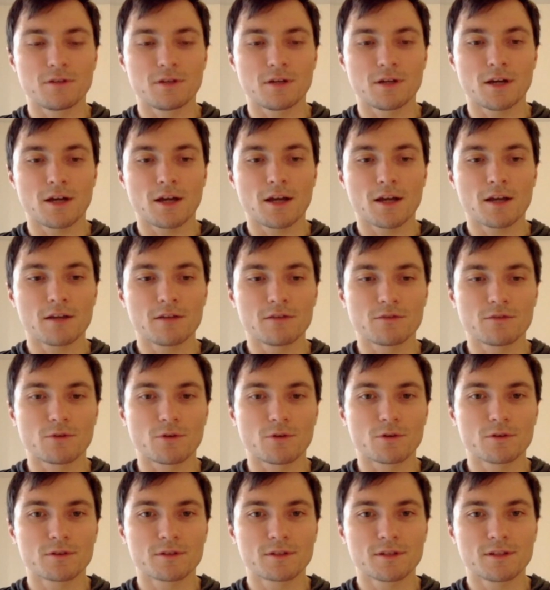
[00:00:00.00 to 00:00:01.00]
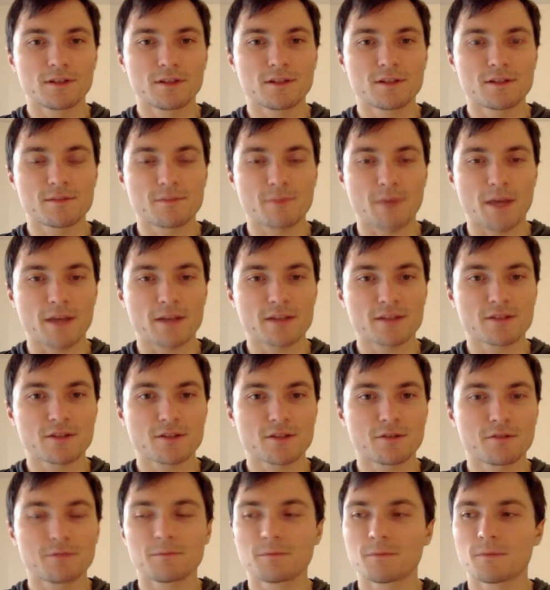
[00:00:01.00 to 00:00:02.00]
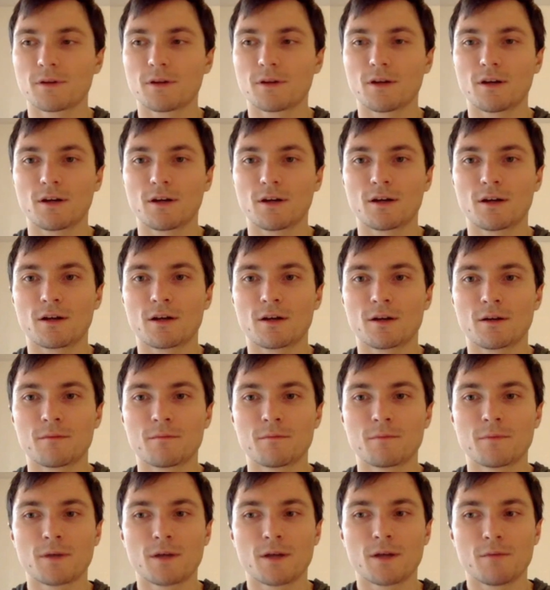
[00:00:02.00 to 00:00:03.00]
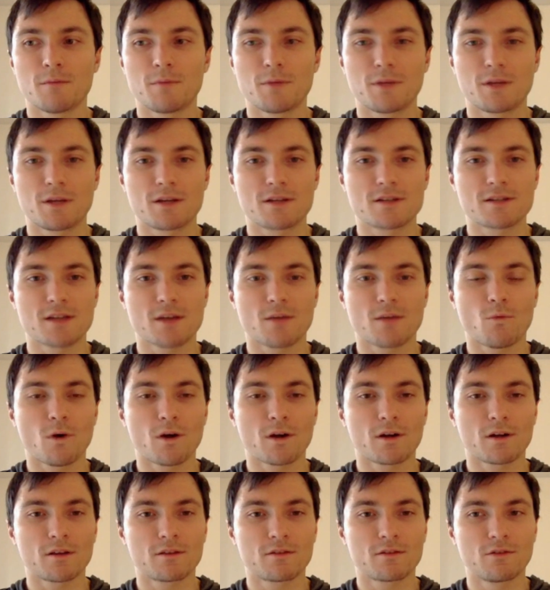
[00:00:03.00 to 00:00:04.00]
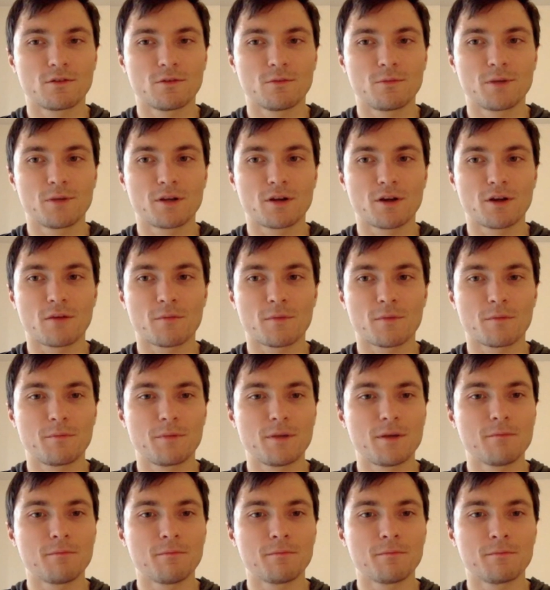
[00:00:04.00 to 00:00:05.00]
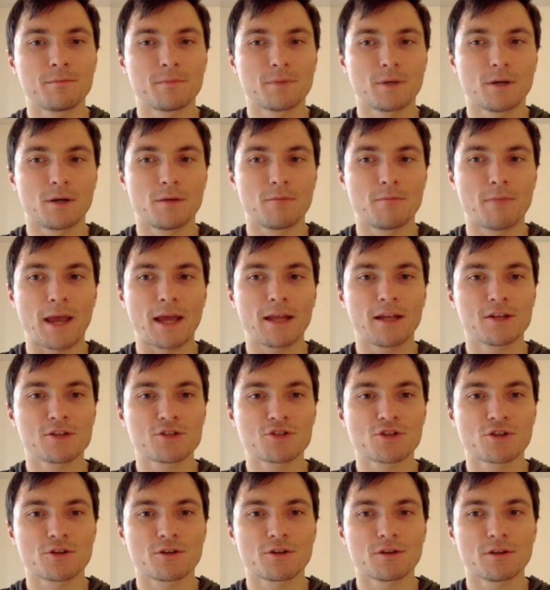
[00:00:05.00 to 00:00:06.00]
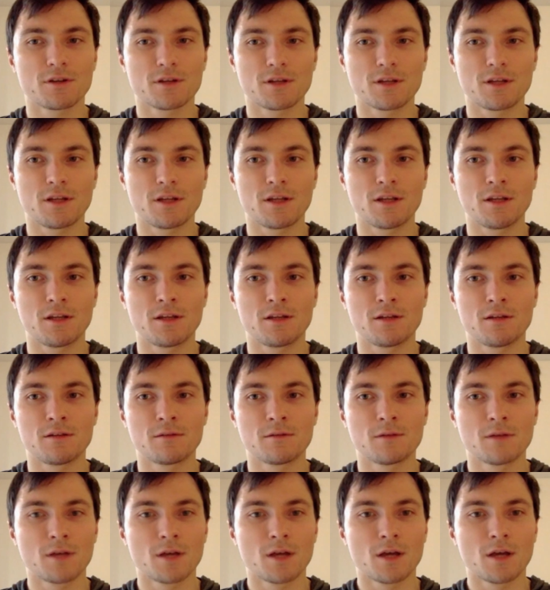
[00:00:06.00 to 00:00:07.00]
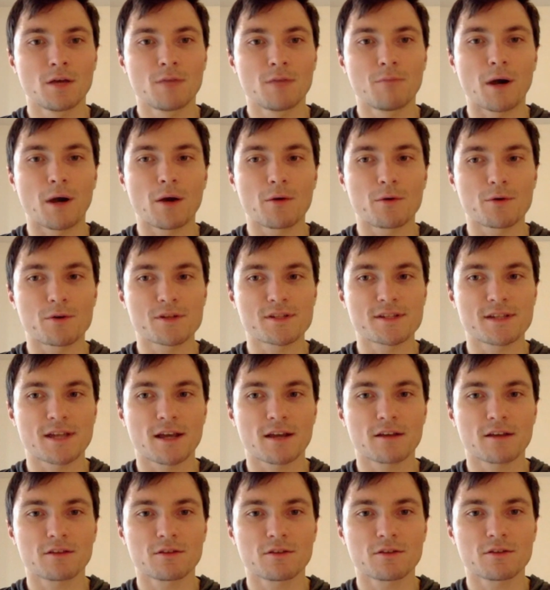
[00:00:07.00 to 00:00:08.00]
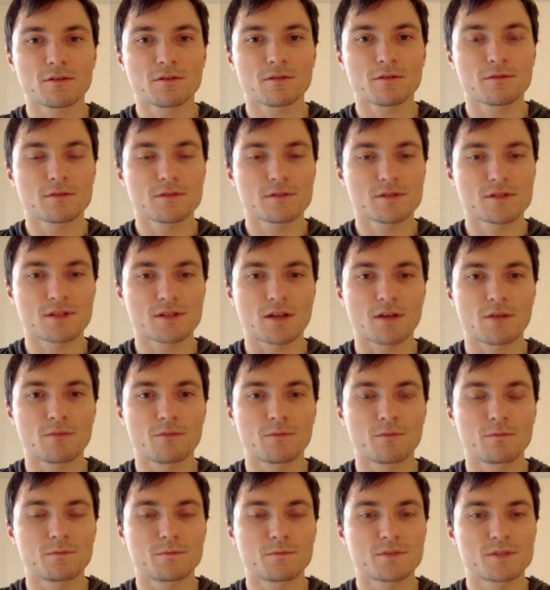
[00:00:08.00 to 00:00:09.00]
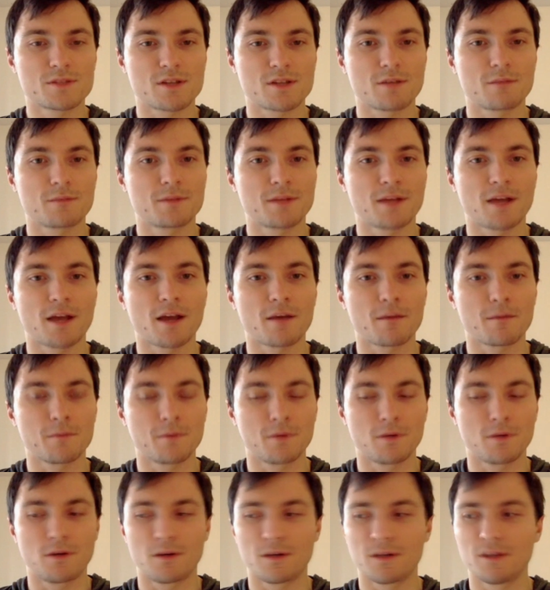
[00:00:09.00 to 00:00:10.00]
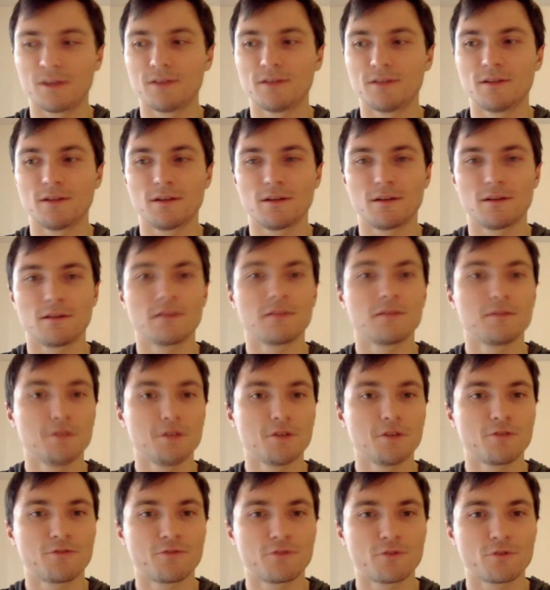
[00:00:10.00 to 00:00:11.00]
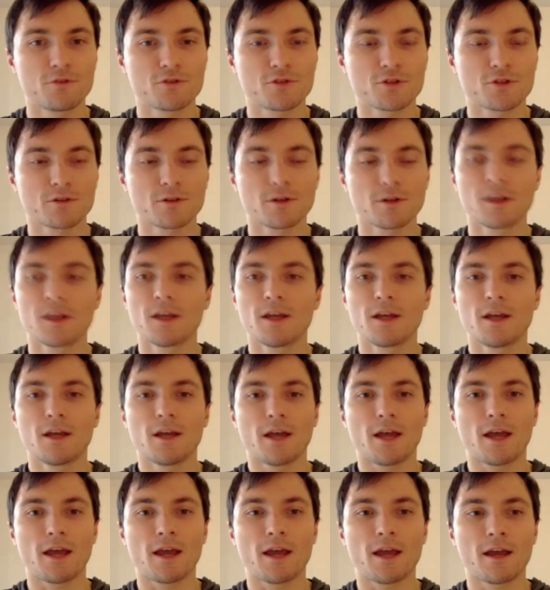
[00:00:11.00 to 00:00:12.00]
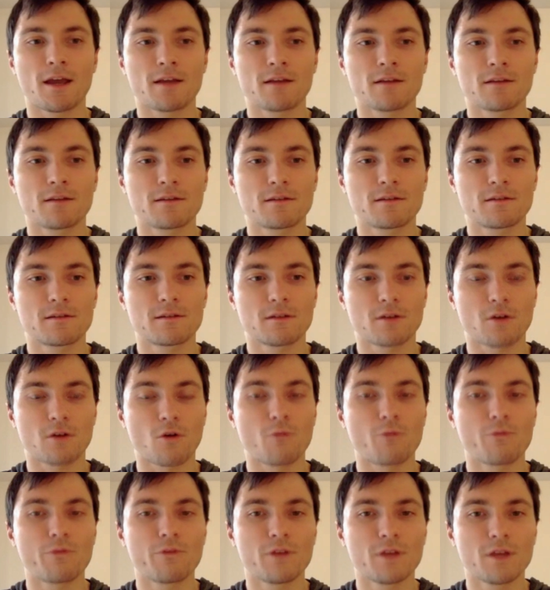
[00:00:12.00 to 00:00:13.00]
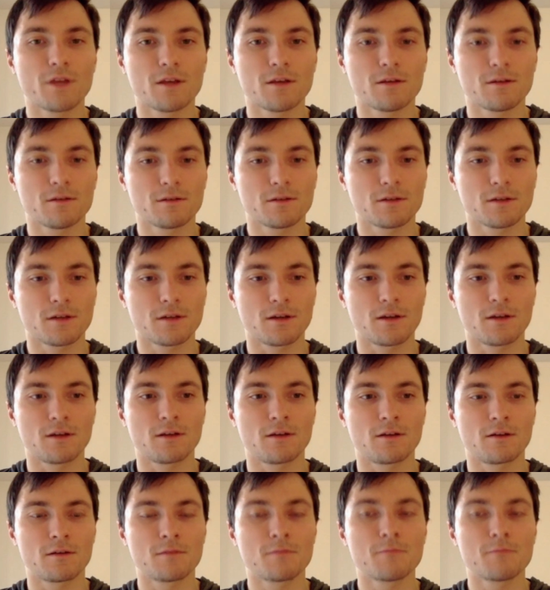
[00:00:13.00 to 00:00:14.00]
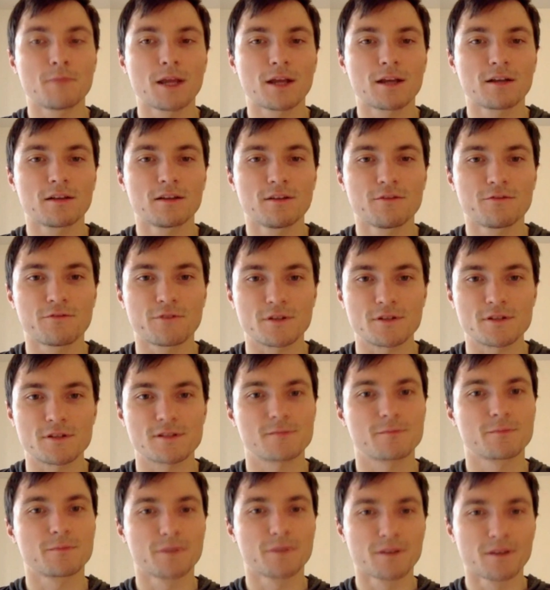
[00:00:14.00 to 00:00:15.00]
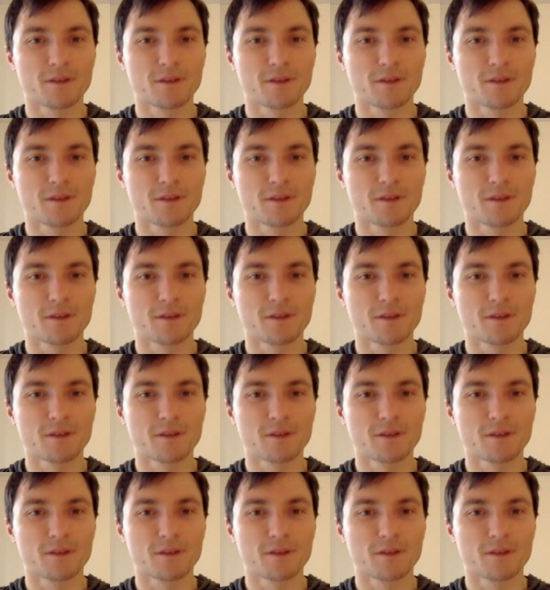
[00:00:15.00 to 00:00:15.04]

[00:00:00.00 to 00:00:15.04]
I enrolled in this master because I wanted to become a BIM manager in power sector sometime in the near future and hopefully make a difference.